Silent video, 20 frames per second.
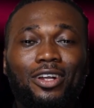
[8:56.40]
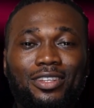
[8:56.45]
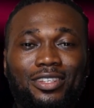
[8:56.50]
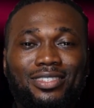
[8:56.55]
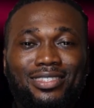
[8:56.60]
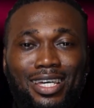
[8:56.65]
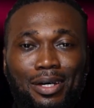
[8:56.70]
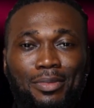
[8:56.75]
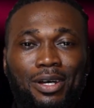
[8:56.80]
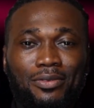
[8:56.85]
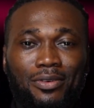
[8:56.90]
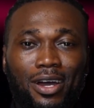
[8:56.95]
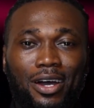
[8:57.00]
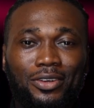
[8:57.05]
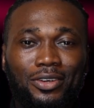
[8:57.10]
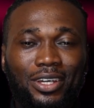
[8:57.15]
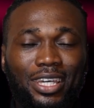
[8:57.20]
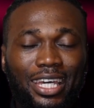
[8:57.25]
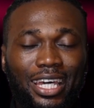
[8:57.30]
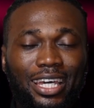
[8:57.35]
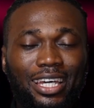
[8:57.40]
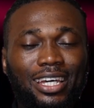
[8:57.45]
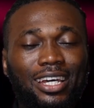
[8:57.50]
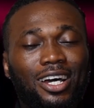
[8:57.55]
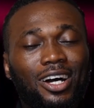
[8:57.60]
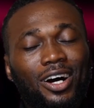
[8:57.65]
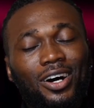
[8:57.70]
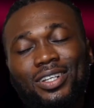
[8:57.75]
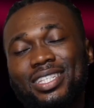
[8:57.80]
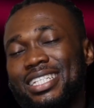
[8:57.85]
this time around, okay?
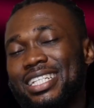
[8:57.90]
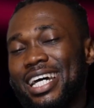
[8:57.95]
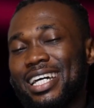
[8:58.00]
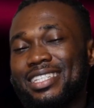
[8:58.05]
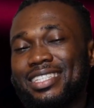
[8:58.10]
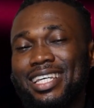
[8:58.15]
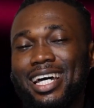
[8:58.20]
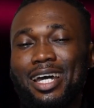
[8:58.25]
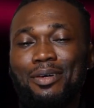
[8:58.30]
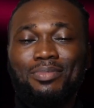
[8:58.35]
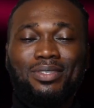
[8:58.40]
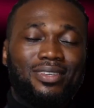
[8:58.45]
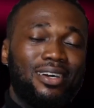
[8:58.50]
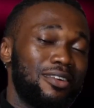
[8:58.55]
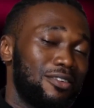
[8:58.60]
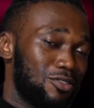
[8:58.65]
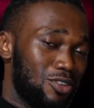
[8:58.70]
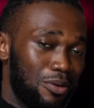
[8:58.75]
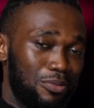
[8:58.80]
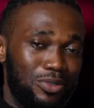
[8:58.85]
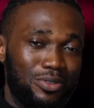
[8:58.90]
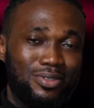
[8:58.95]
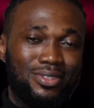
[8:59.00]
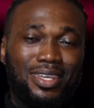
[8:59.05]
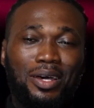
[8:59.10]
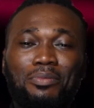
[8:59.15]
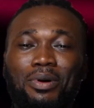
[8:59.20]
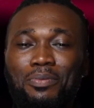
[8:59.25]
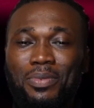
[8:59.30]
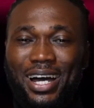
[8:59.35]
Until next time, stay out of
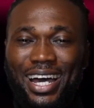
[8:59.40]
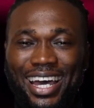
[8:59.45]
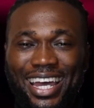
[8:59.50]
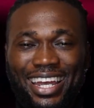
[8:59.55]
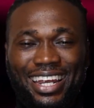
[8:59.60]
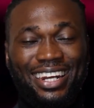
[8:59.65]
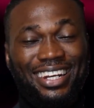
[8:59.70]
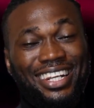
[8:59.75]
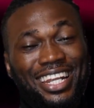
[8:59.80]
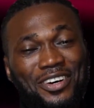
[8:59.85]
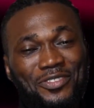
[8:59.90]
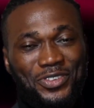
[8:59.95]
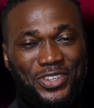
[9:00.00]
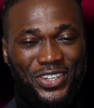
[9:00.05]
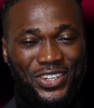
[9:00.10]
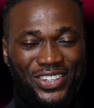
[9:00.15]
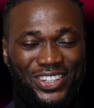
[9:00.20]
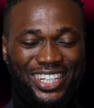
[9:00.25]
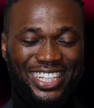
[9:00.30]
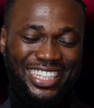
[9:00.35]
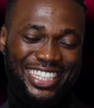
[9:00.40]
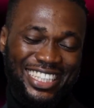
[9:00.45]
troubles. Bye-bye. Love you.